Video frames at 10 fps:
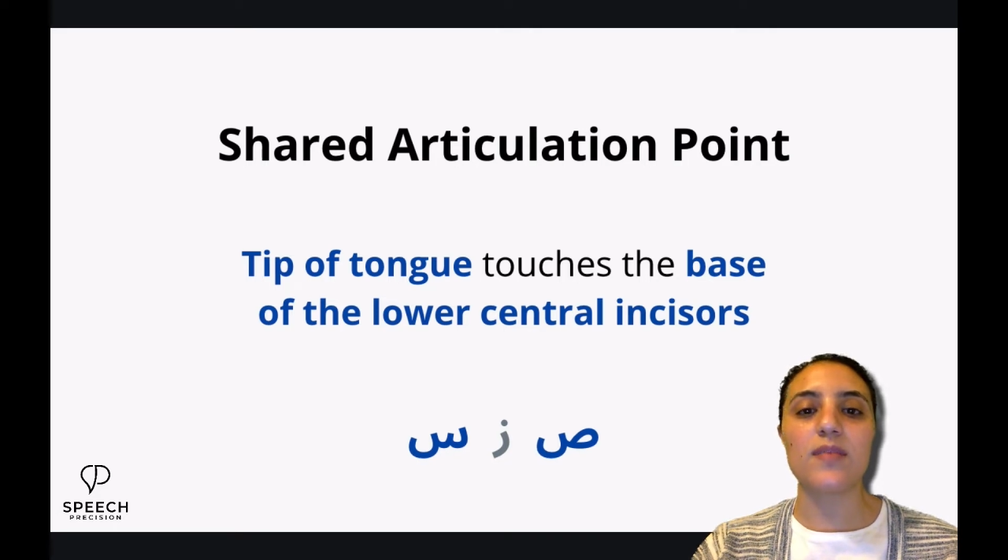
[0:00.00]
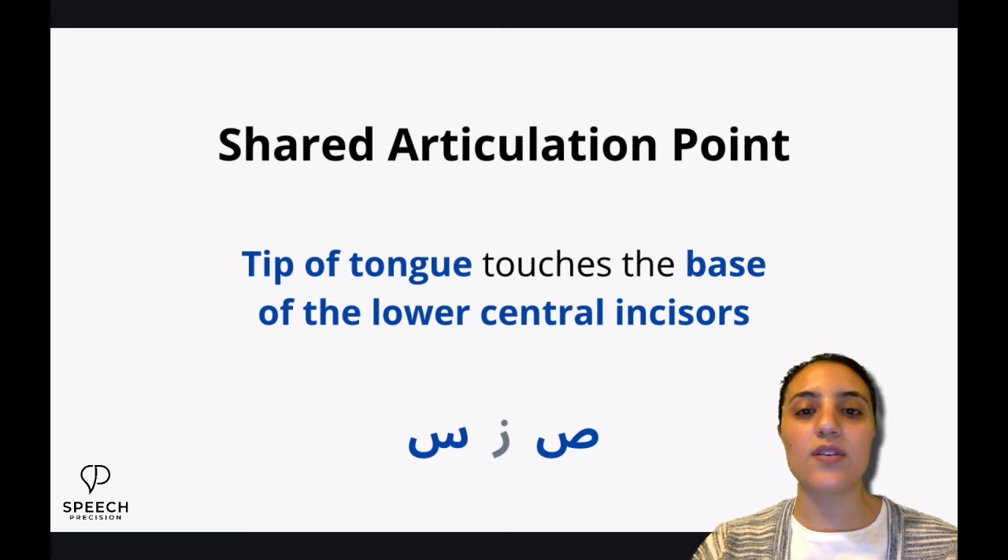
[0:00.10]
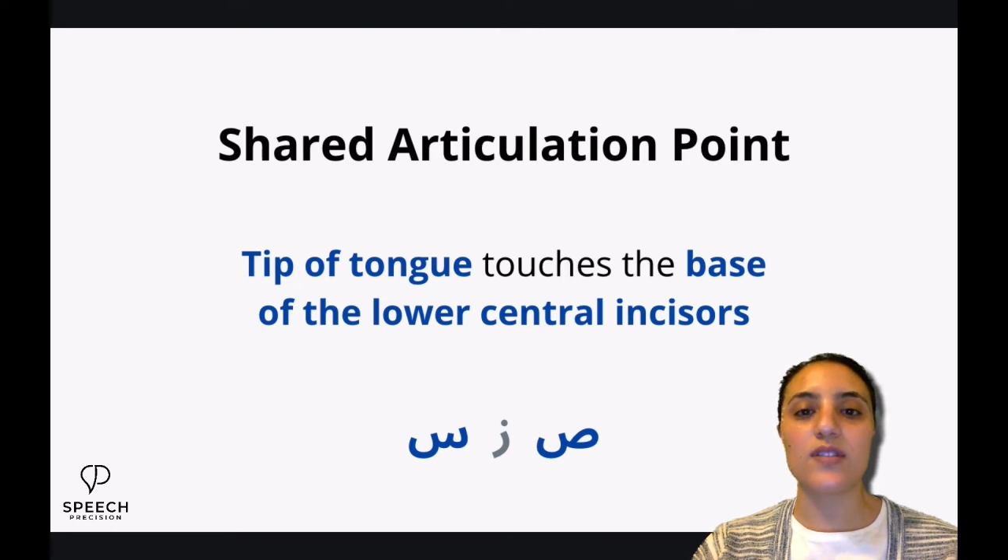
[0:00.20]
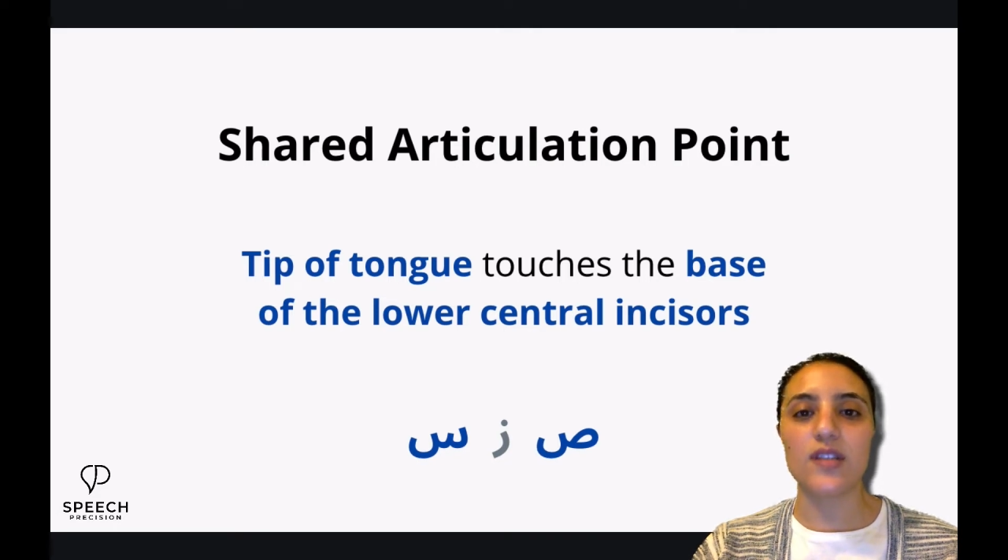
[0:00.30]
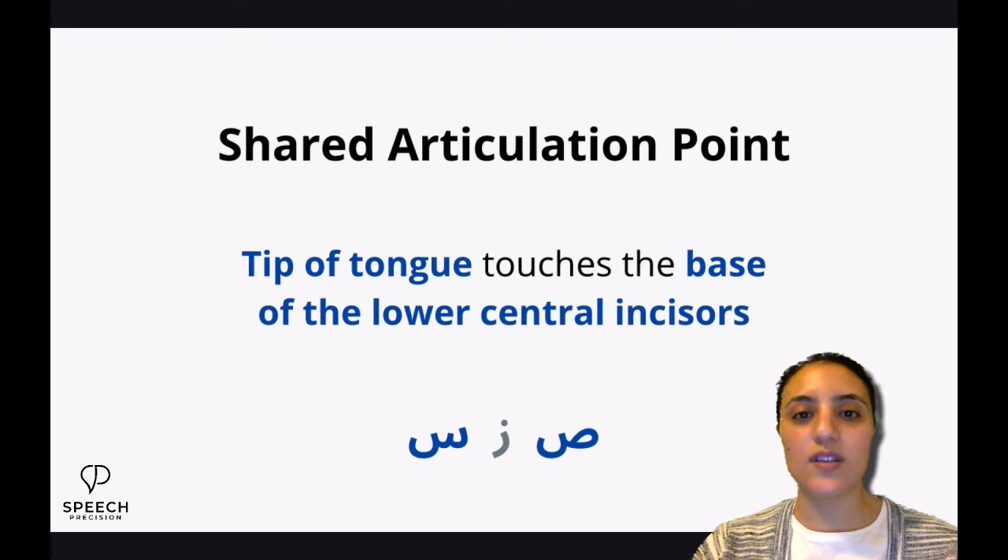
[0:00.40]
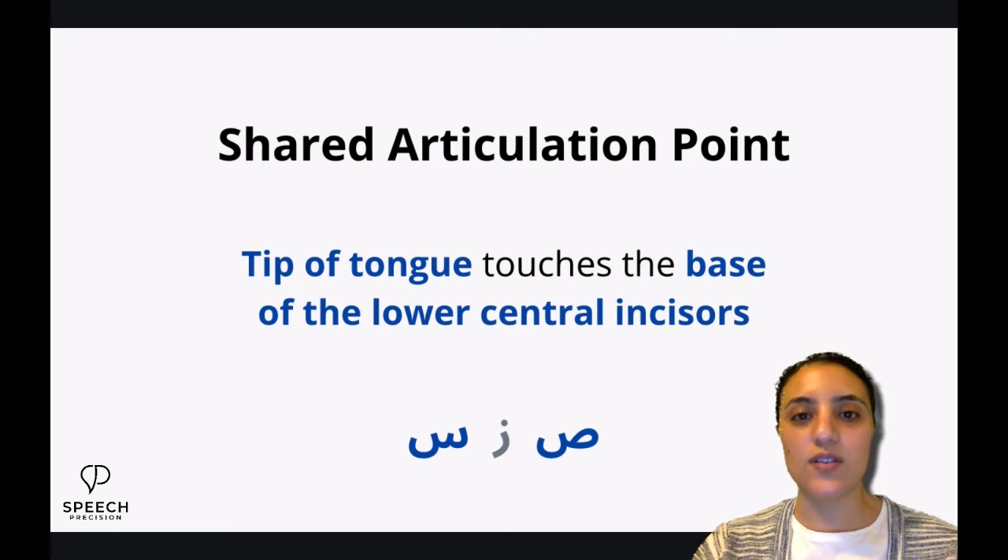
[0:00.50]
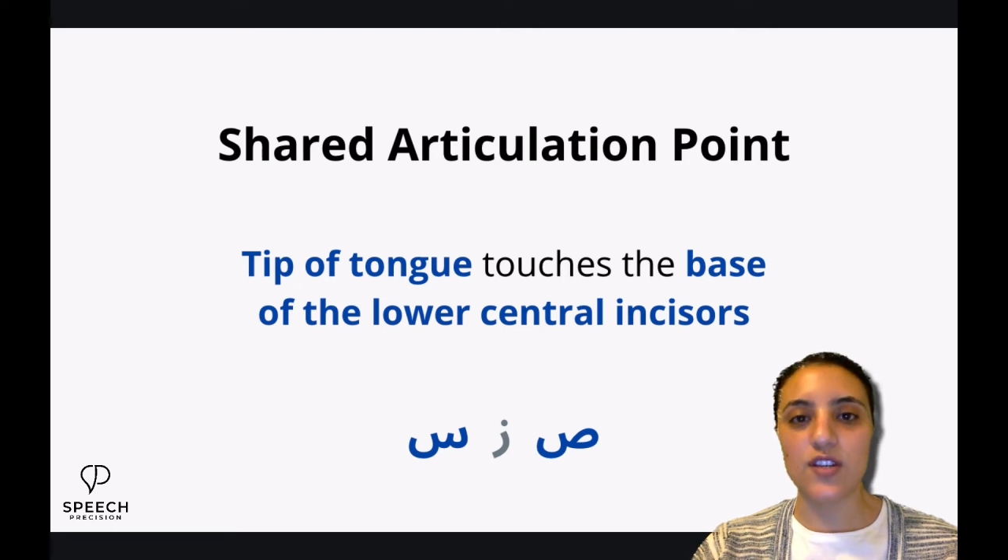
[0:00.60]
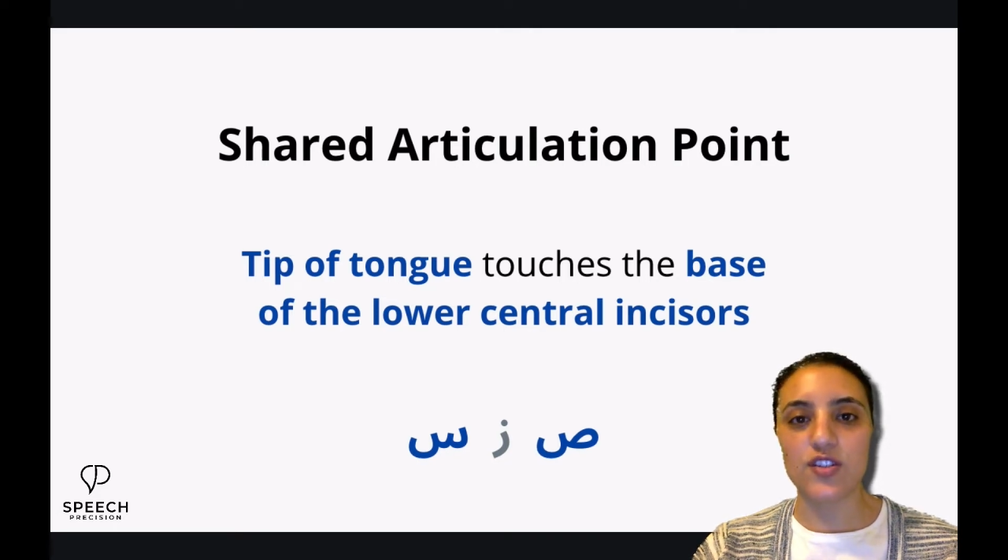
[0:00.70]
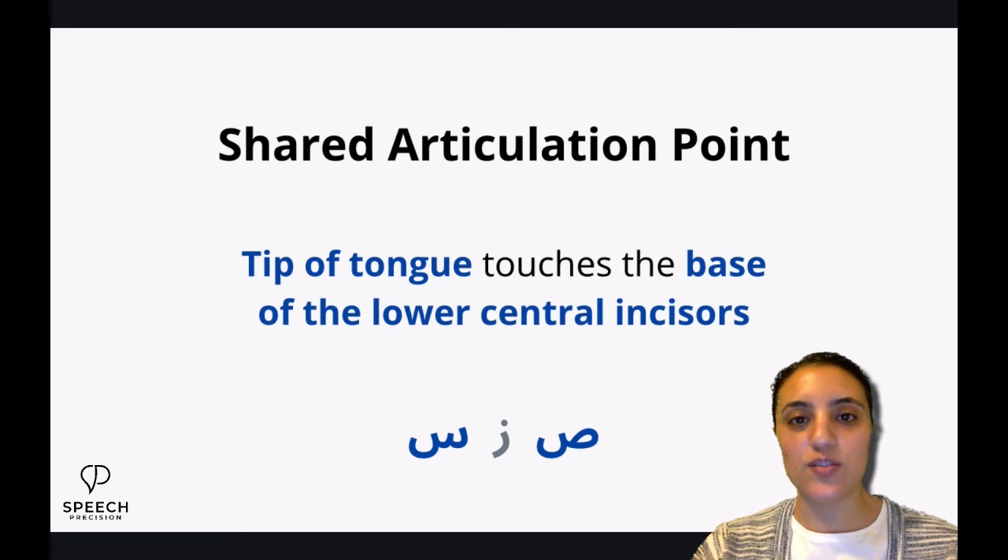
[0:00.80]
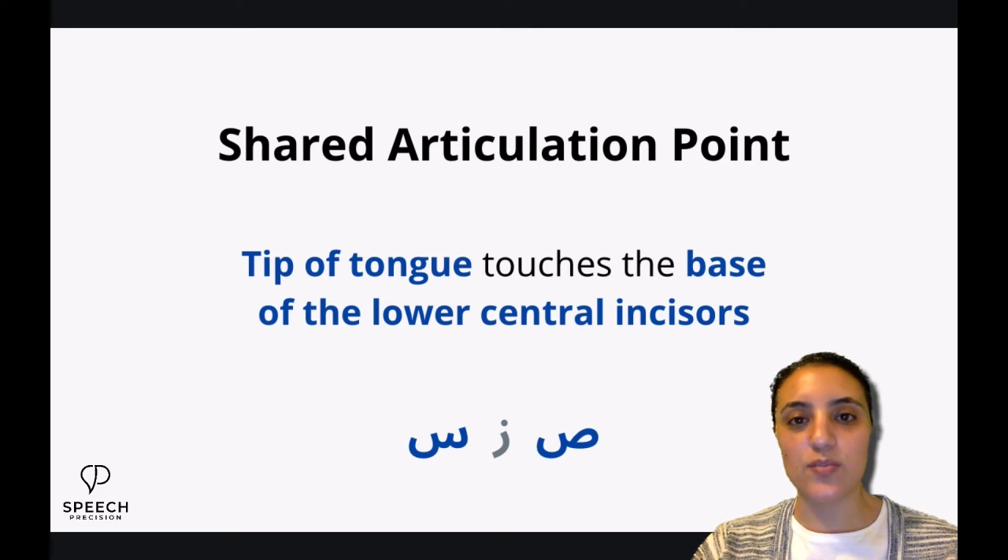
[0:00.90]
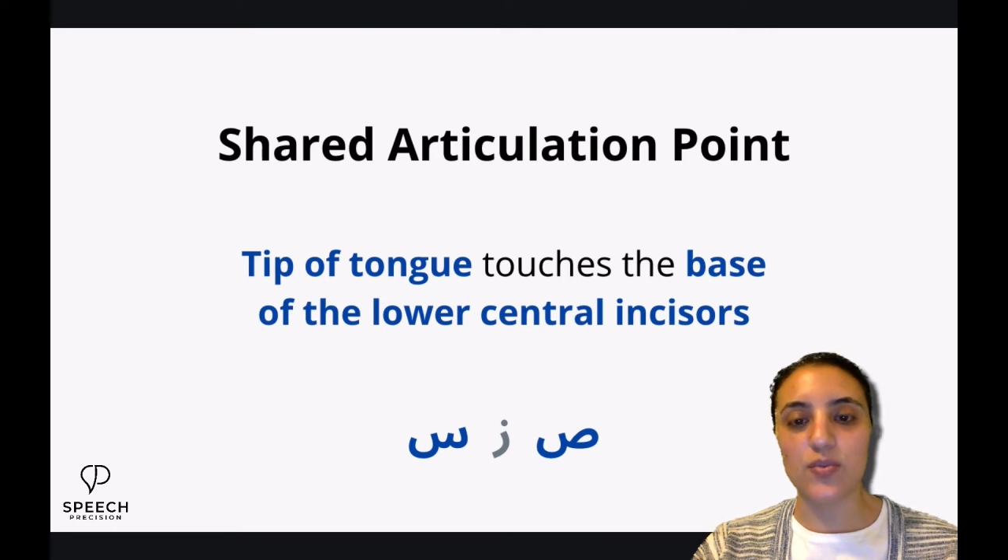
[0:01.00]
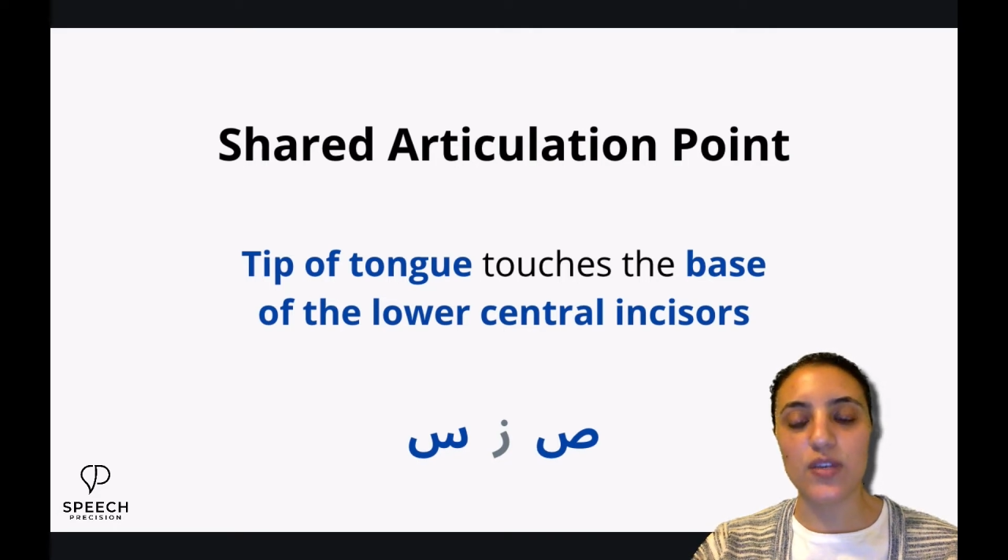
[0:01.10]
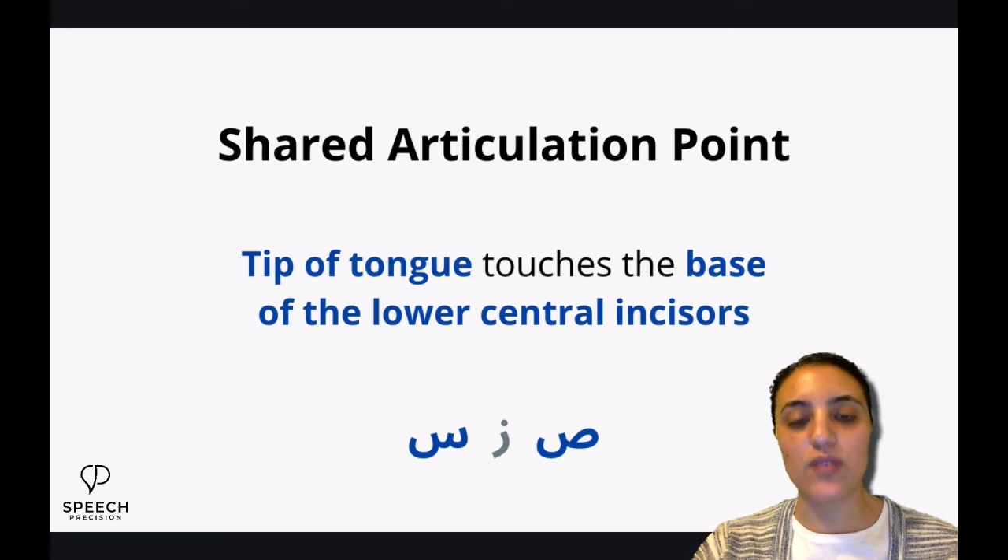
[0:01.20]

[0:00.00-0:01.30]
articulation point